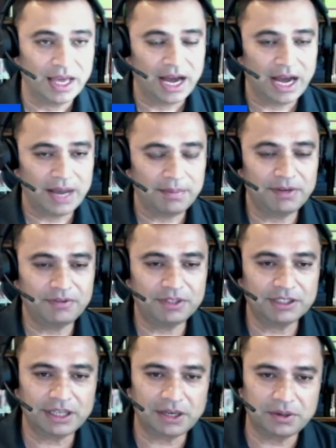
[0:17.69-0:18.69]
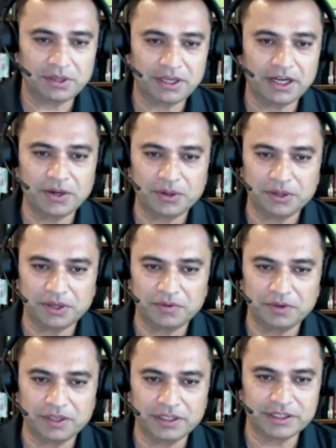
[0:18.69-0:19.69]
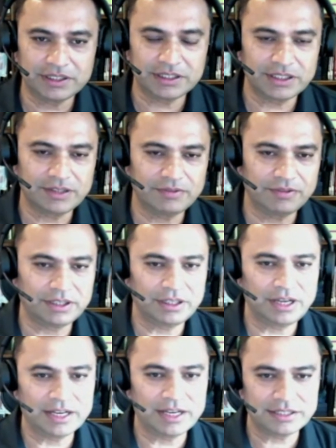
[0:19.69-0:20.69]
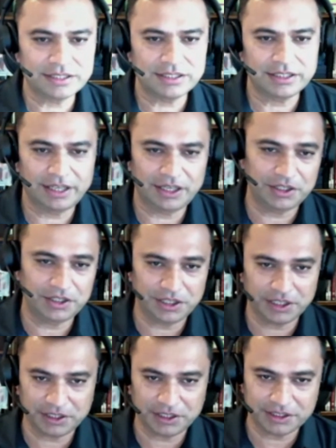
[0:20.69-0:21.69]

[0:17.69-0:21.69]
I've been with Cloudera Hortonworks uh, for the last eight years.